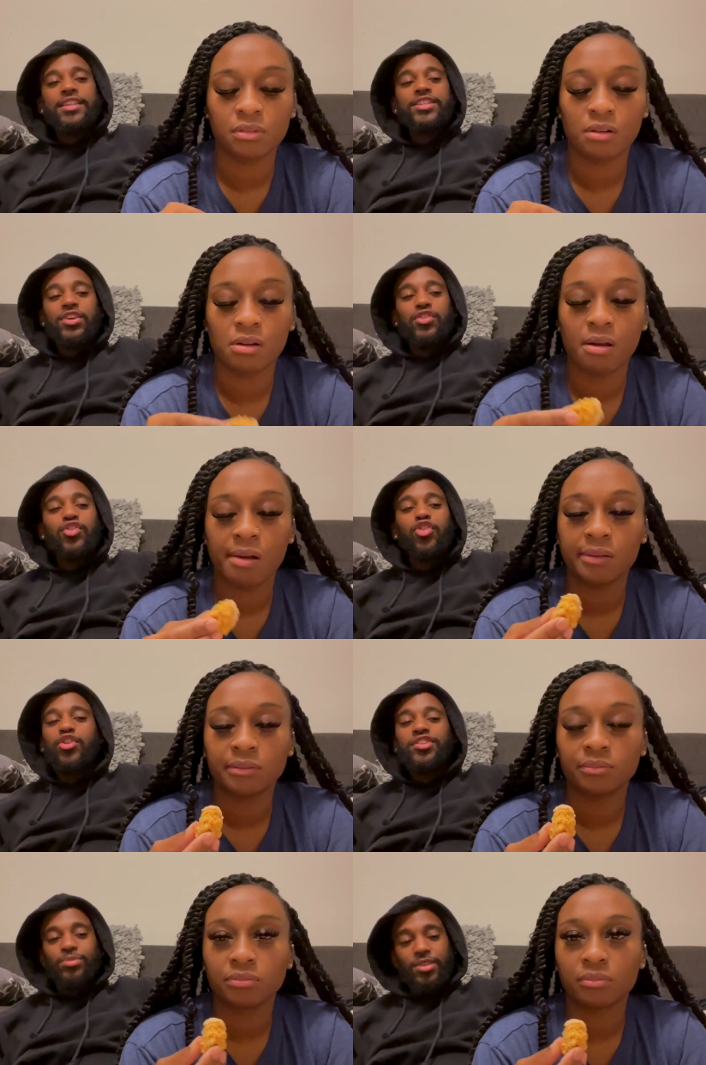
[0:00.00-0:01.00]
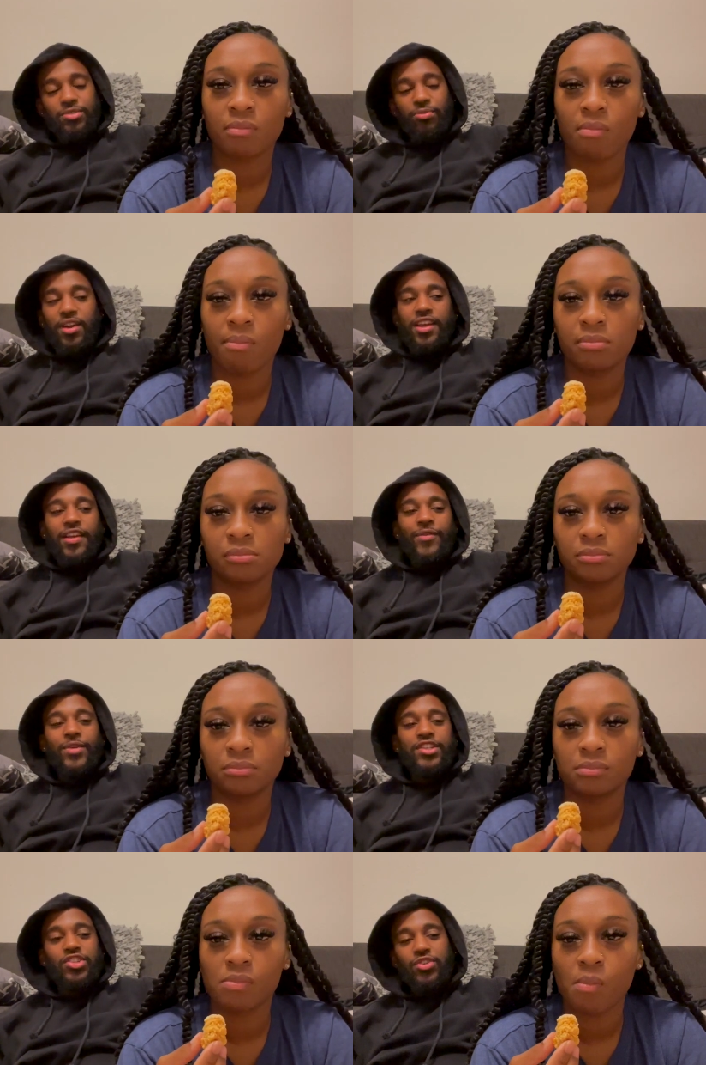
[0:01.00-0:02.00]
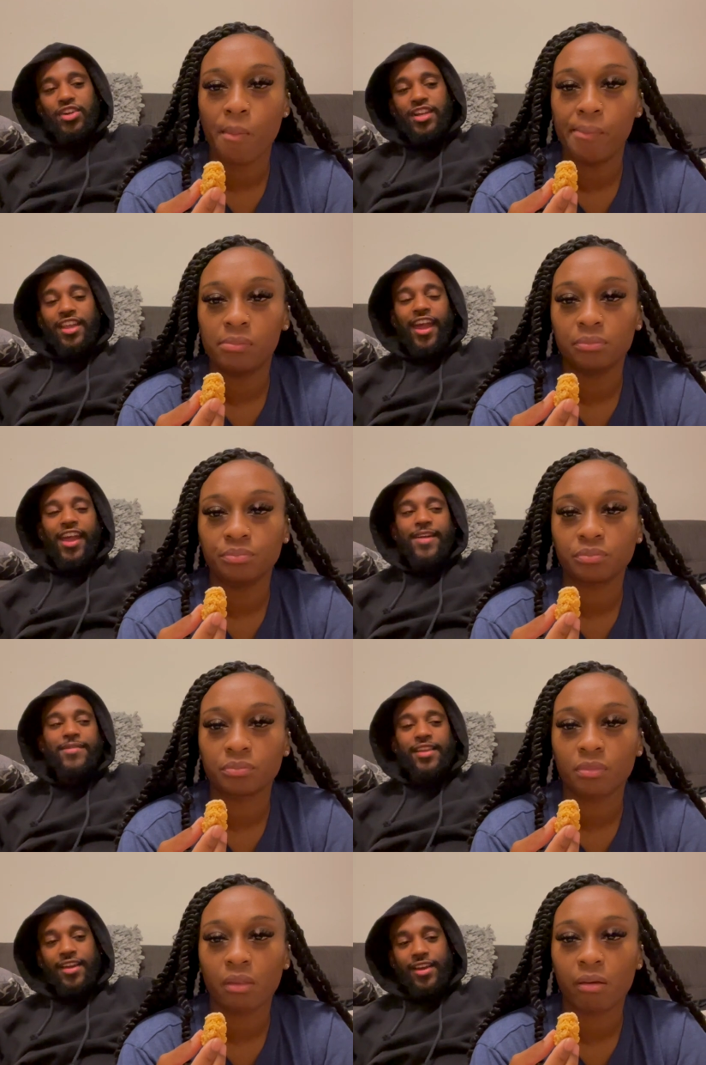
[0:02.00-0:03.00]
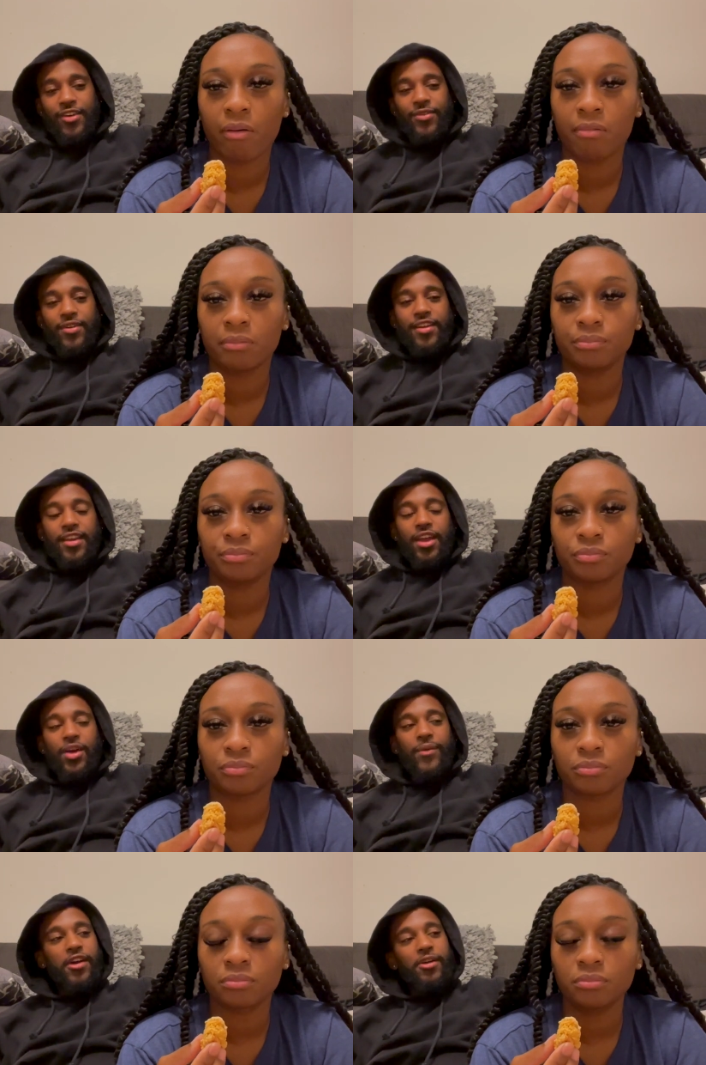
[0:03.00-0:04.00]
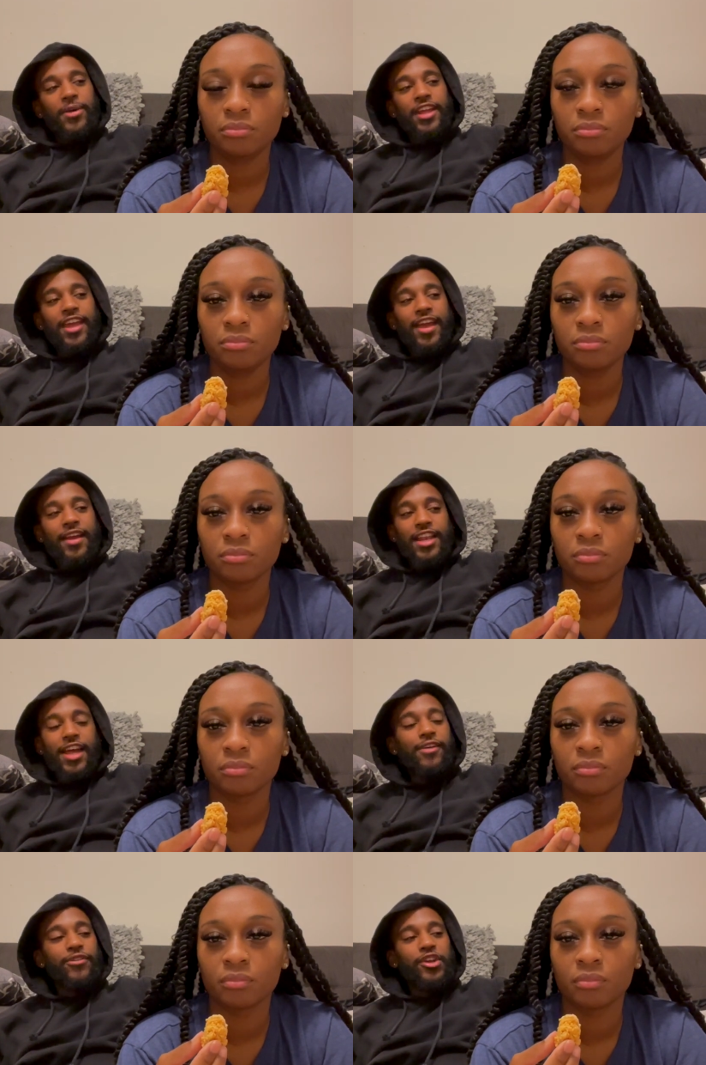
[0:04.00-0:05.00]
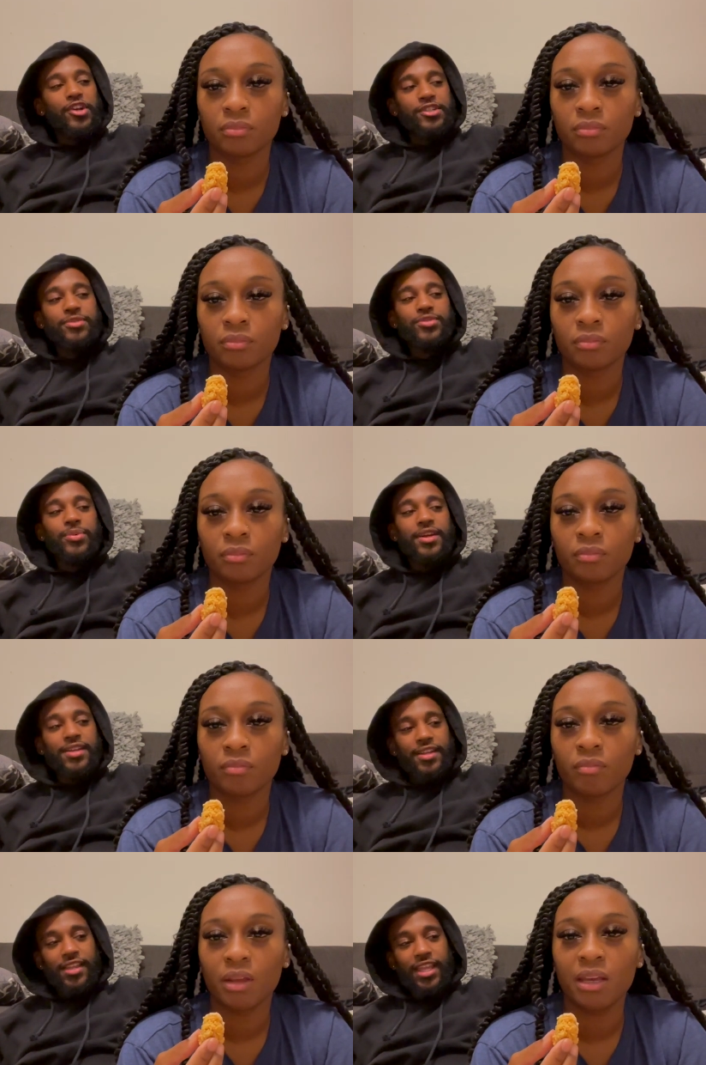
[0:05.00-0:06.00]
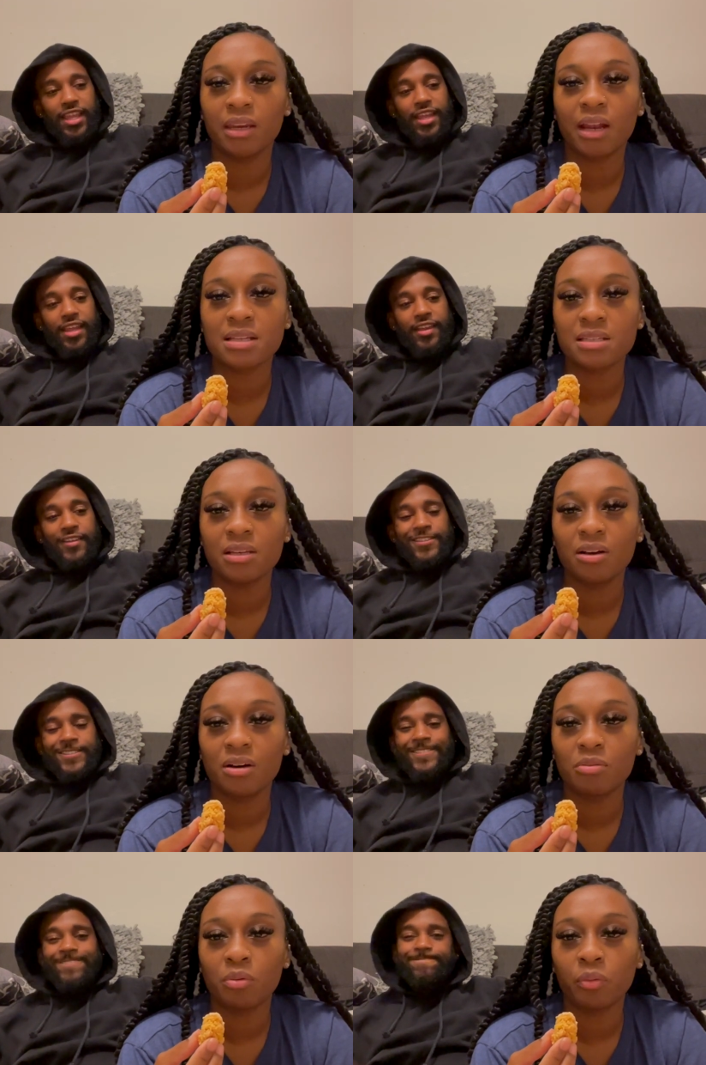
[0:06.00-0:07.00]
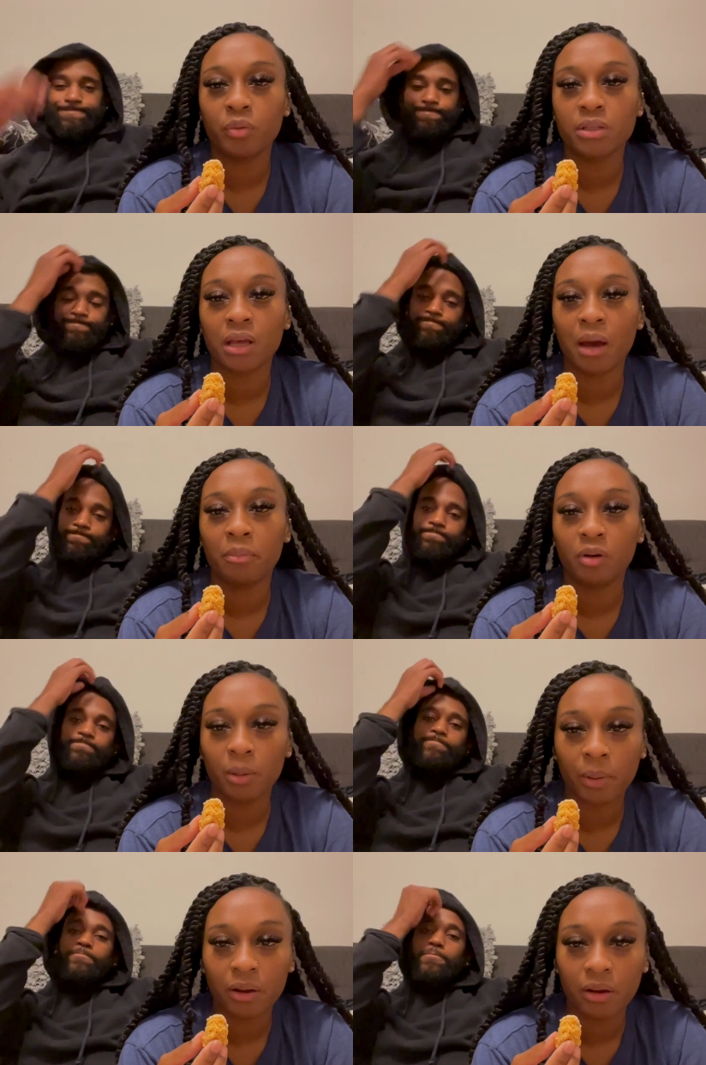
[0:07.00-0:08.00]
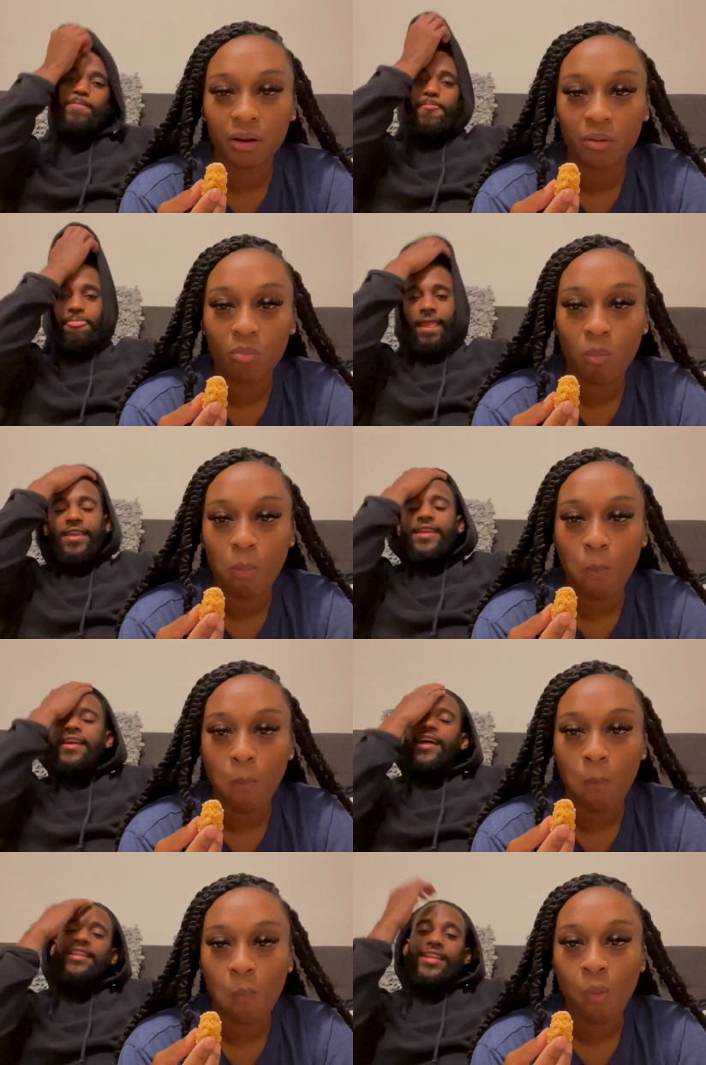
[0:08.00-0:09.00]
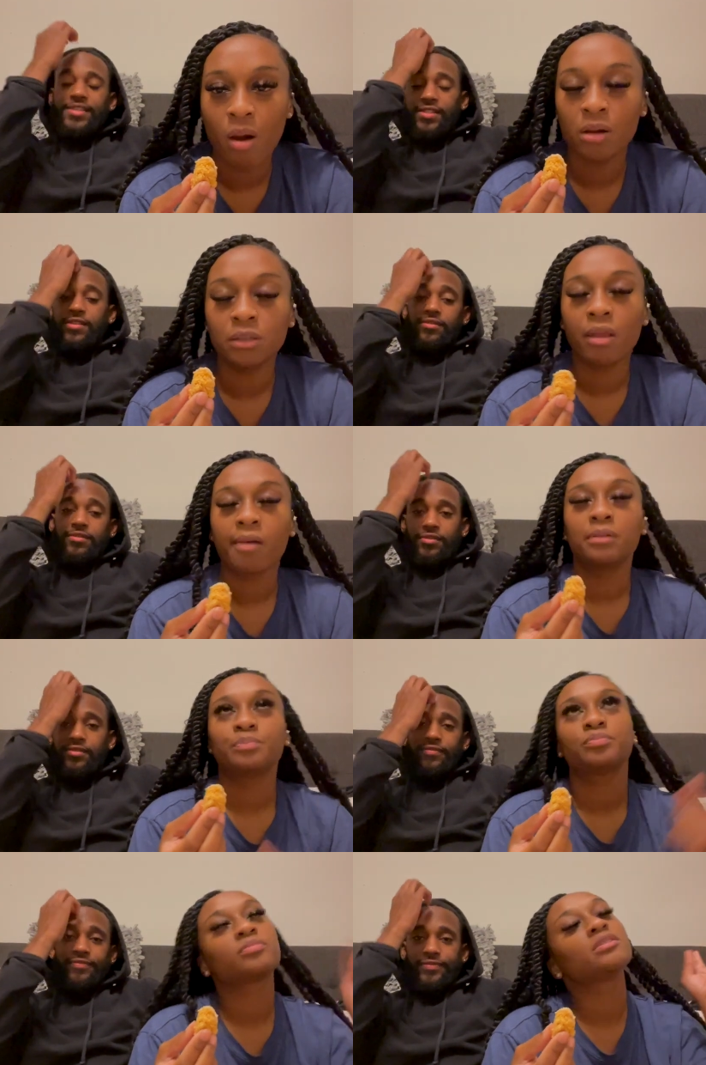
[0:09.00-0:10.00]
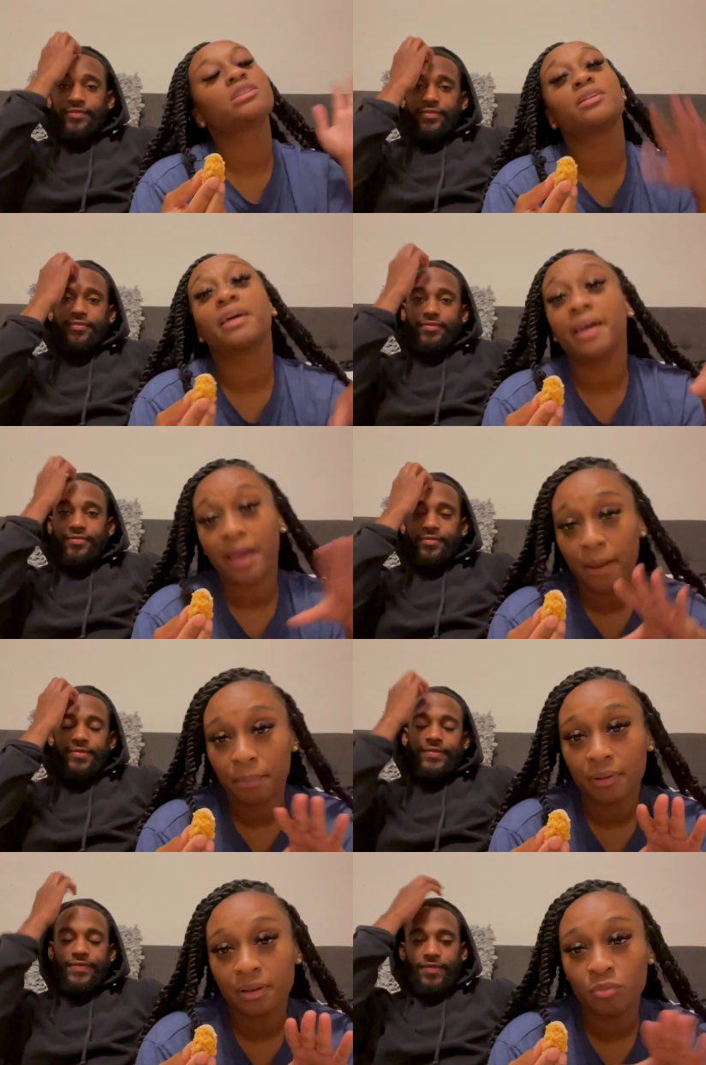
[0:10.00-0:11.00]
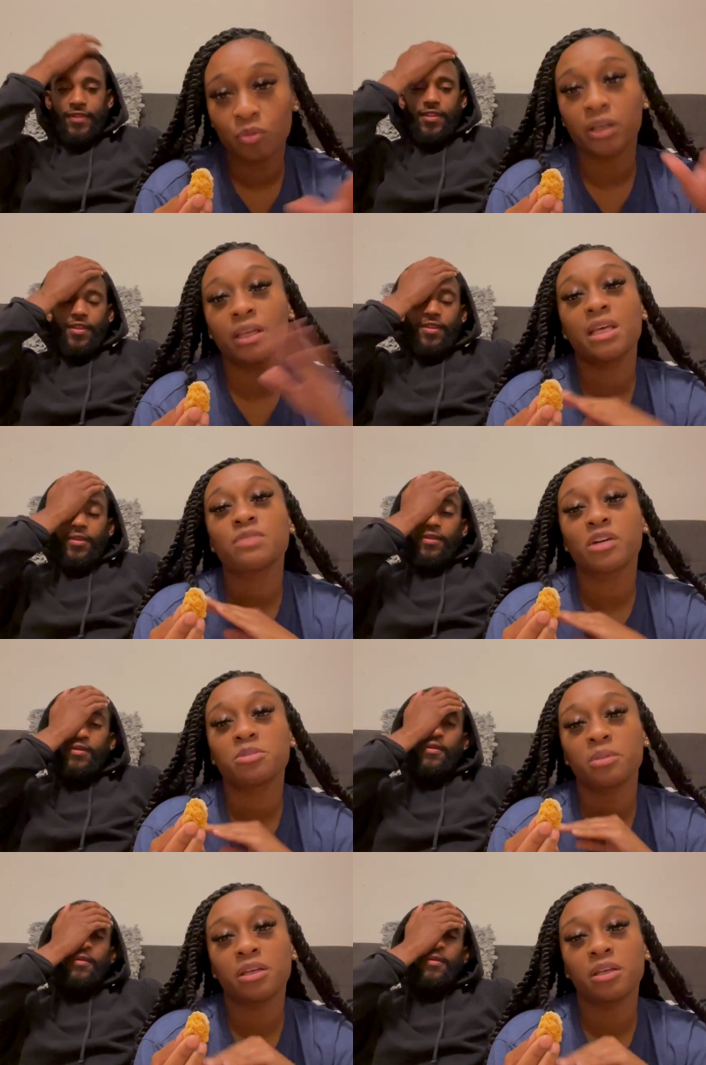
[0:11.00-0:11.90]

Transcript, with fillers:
Speaker 1: so Christmas break, when Jordan came down, when everybody came down for the Christmas break.
Speaker 2: And then I seen y'all when we went and got Whataburger?
Speaker 1: Yeah, I think so.
Speaker 2: So that happened when his freshman